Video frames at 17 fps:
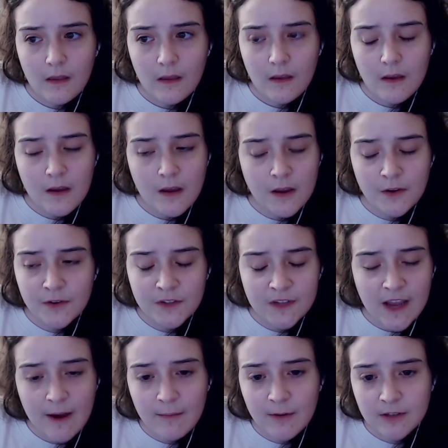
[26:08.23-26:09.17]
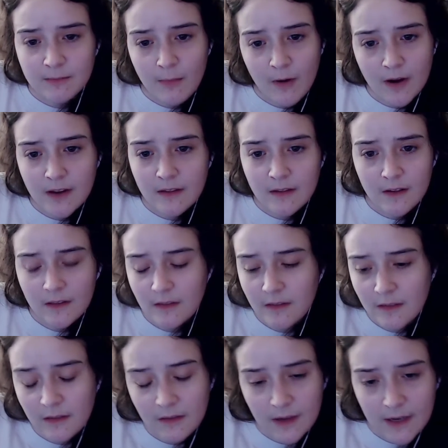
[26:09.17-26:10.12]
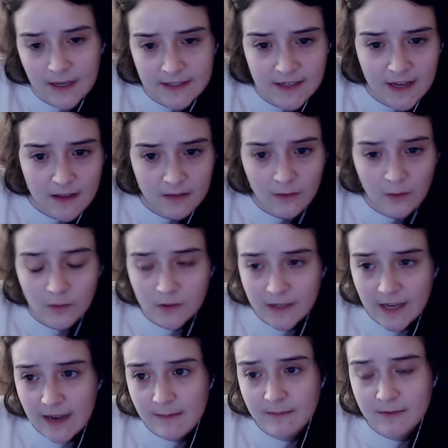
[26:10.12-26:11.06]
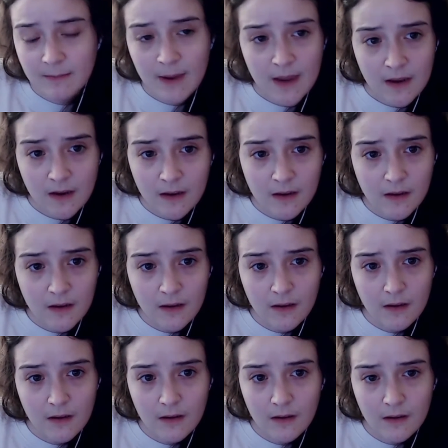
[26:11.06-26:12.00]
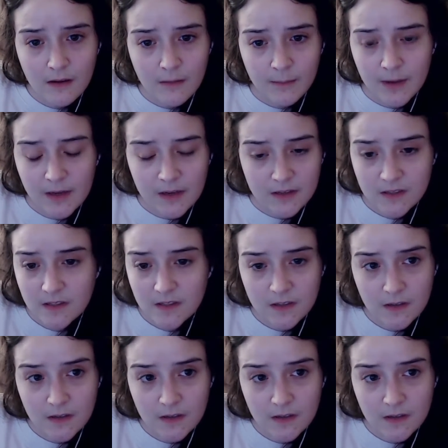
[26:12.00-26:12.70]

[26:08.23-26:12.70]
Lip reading: and you see how much money that, like I said, those games make, because,